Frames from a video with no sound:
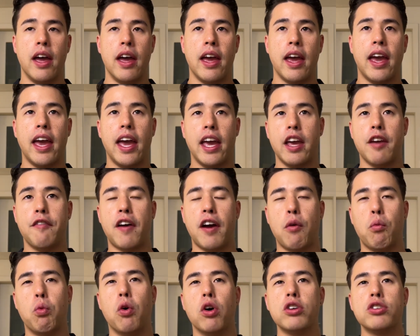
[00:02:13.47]
hey, if I
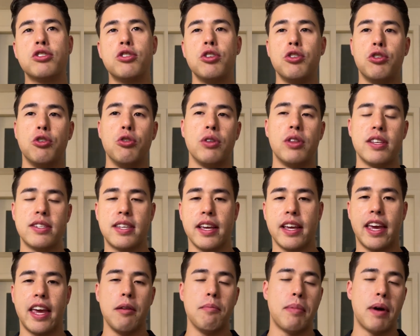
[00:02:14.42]
was to do this
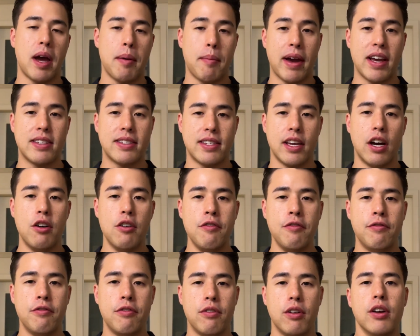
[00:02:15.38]
again by
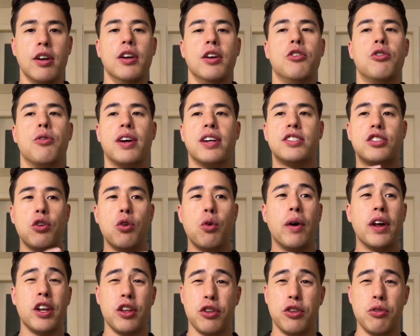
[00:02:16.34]
myself, do I still
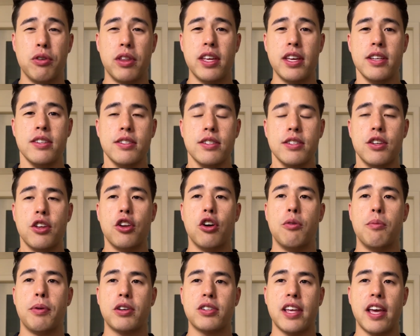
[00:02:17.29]
want to do this?
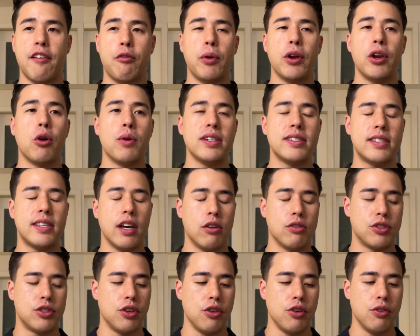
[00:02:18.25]
Because everyone always
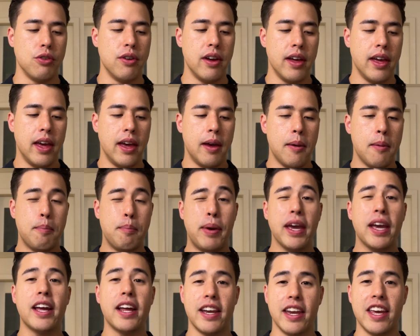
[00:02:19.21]
tells you
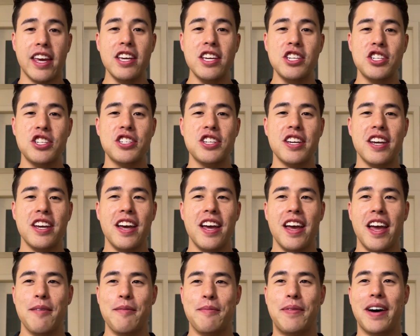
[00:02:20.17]
pick a niche,
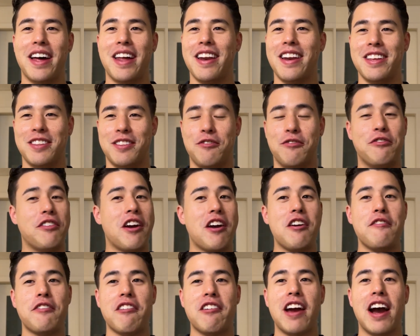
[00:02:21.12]
but it's very,
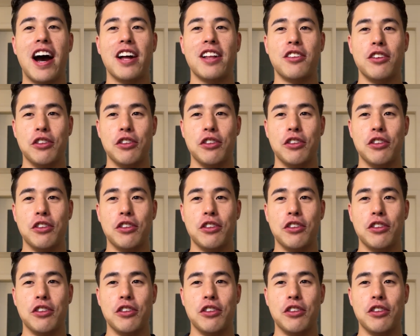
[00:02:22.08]
very hard to